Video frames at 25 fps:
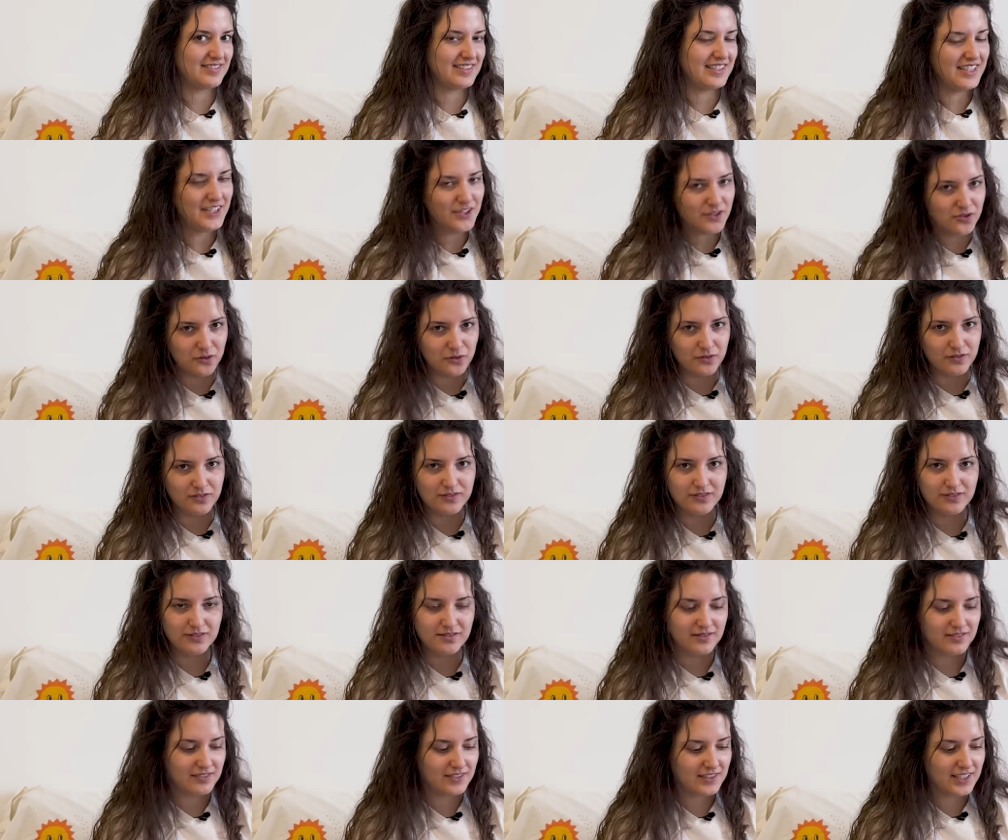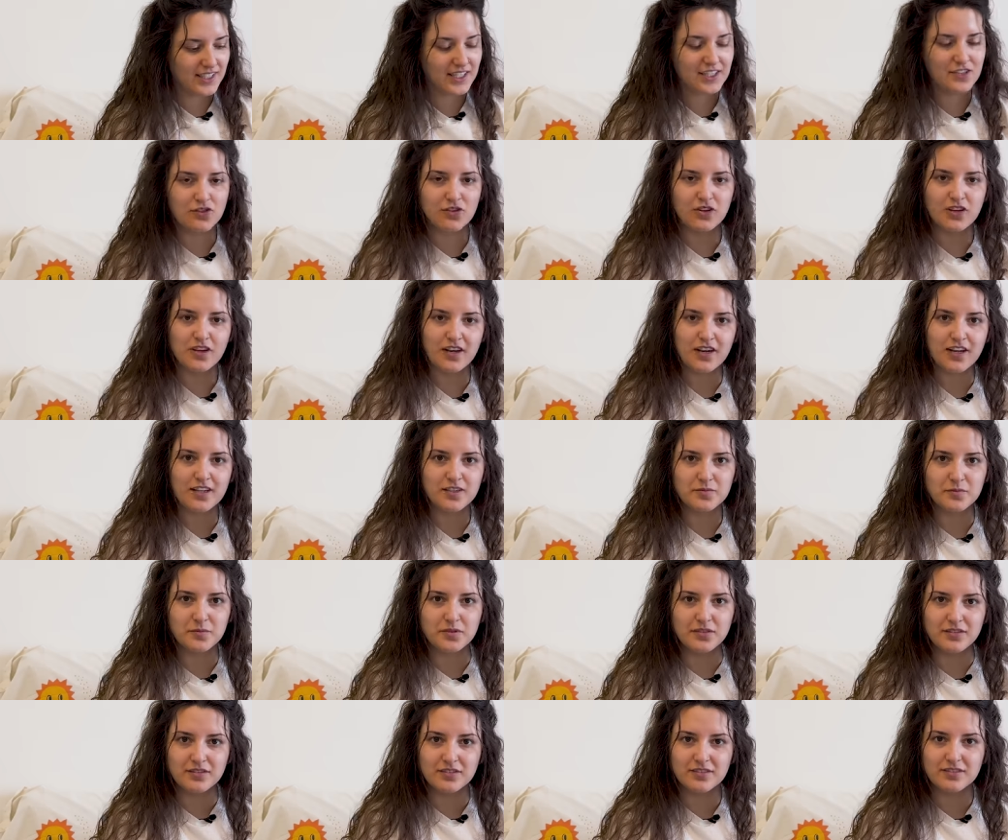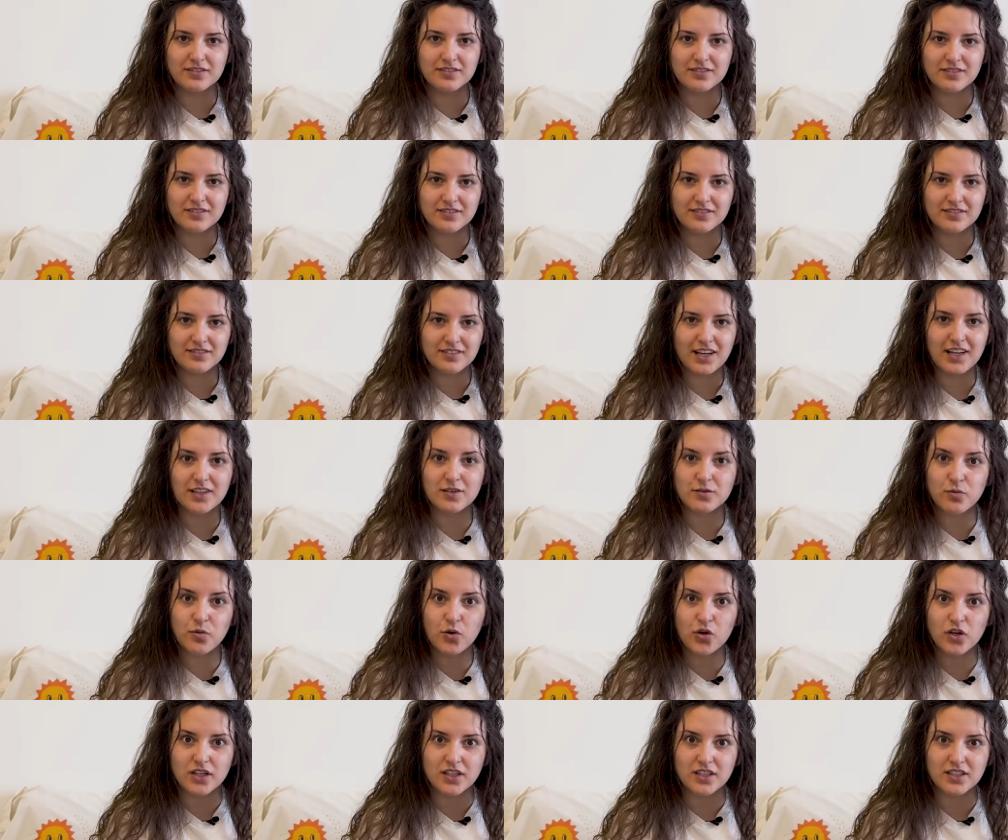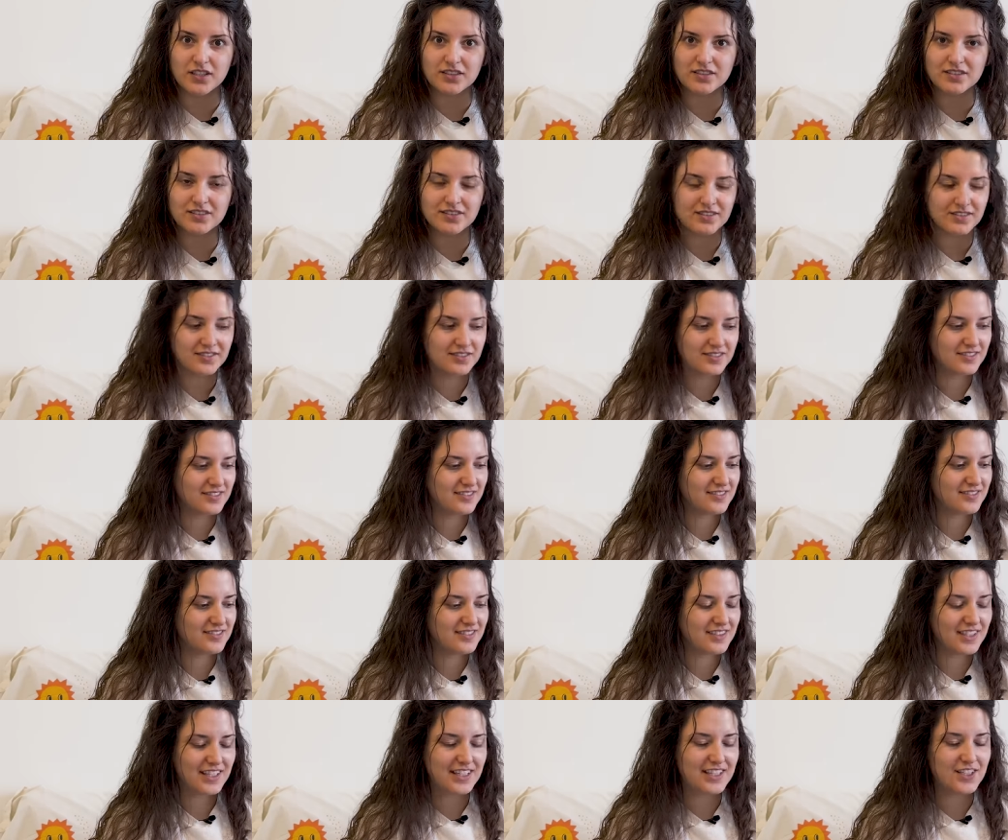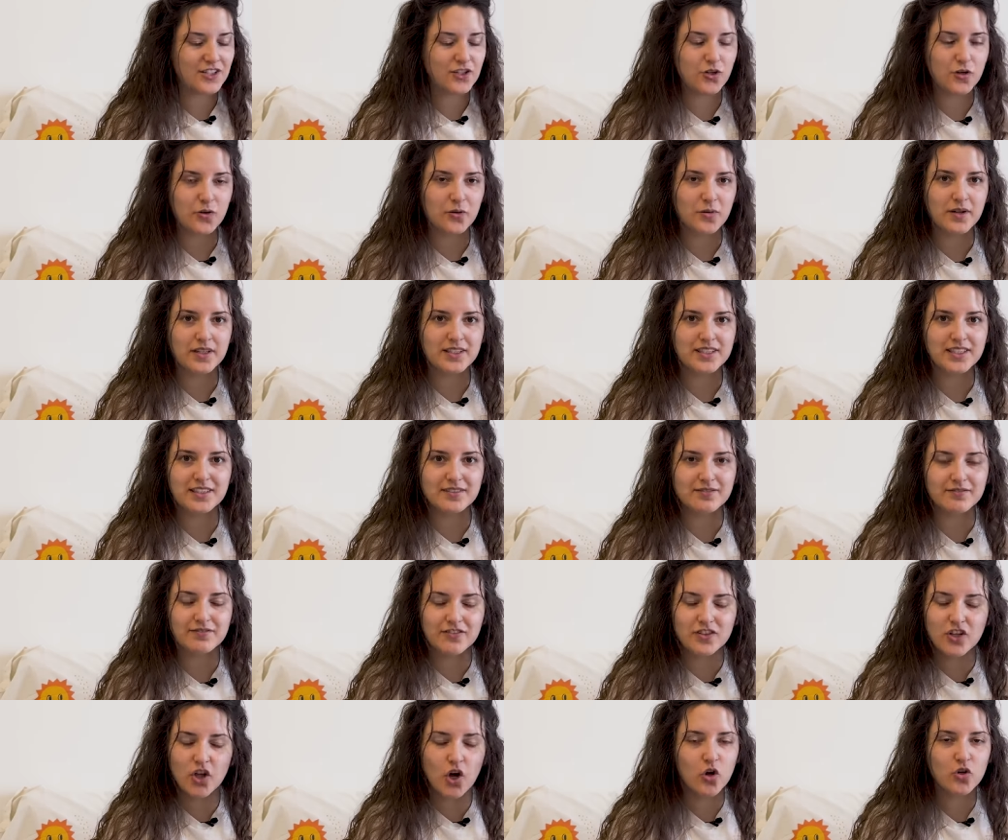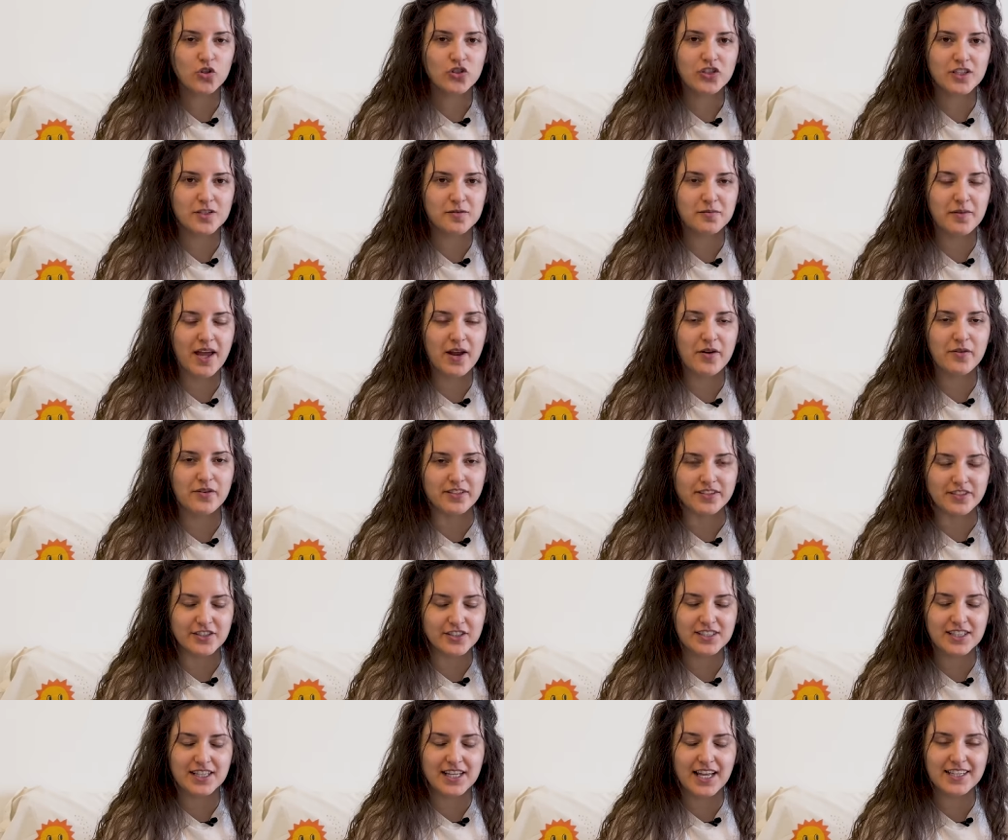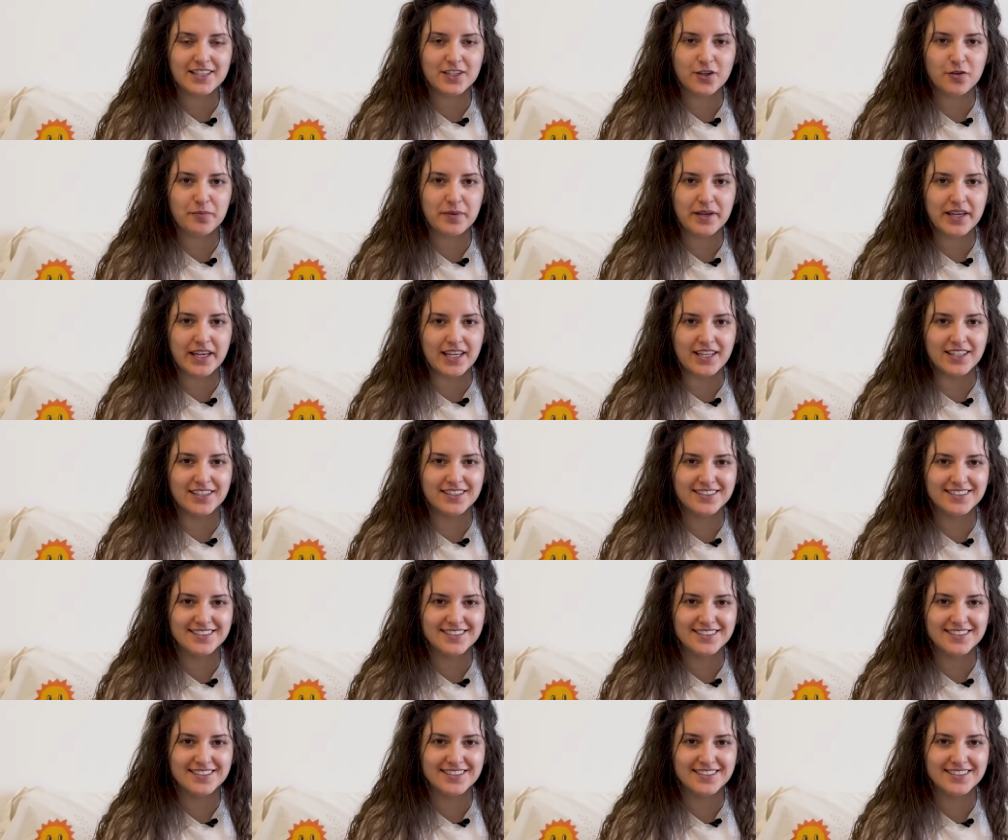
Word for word: You. Sexual harassment. At work. You already know she's married. Just let her be.